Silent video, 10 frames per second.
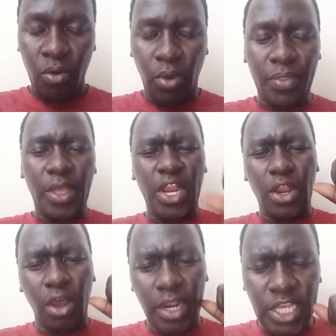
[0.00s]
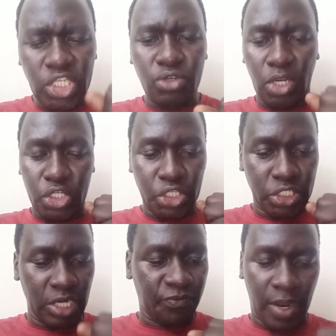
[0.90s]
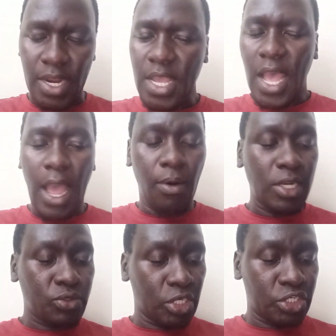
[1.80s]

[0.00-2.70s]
when the Lord is your shepherd, I want to